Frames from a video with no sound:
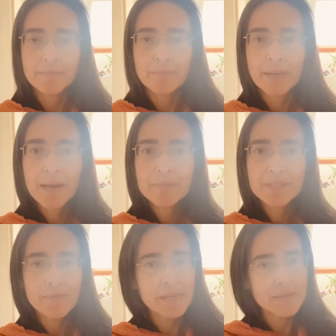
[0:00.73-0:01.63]
perhaps
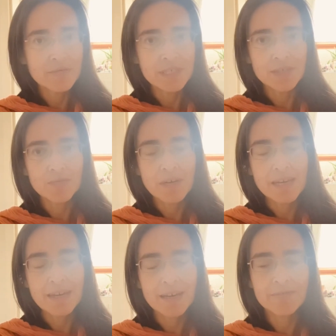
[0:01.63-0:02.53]
the main reason why
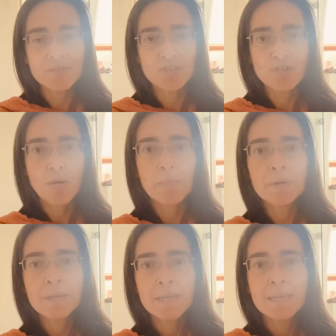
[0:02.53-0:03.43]
I have the shop
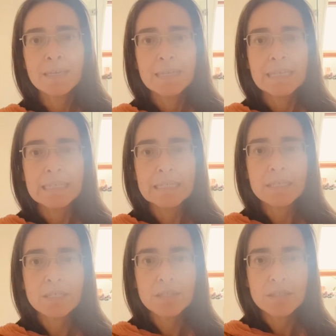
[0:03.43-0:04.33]

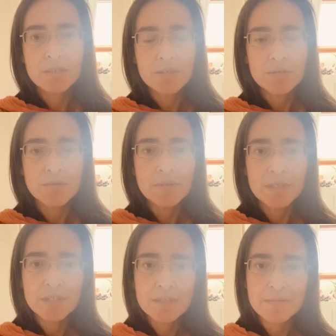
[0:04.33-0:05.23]
is to
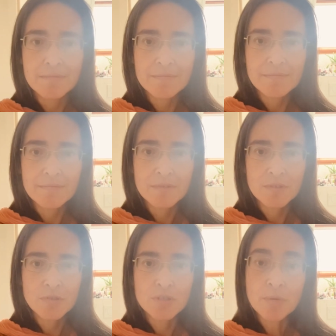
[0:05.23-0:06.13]
is
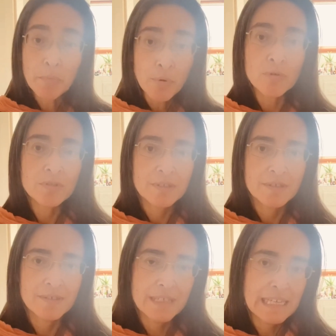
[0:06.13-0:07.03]
to support
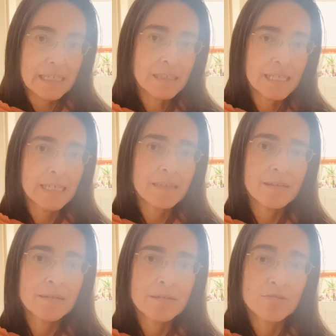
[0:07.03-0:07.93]
the healing
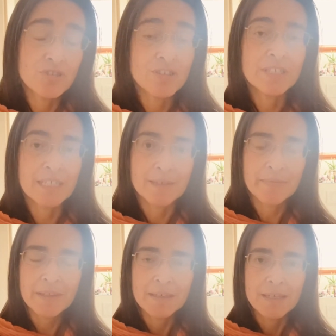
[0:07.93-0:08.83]
journey.
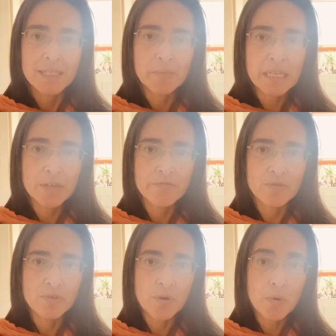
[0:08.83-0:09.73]
As many of
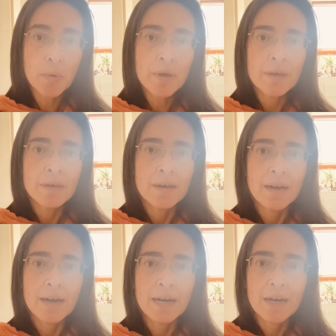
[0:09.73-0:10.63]
you know,
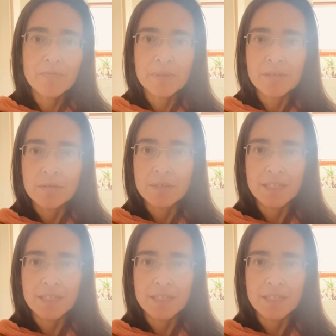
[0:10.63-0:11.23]
I have been on a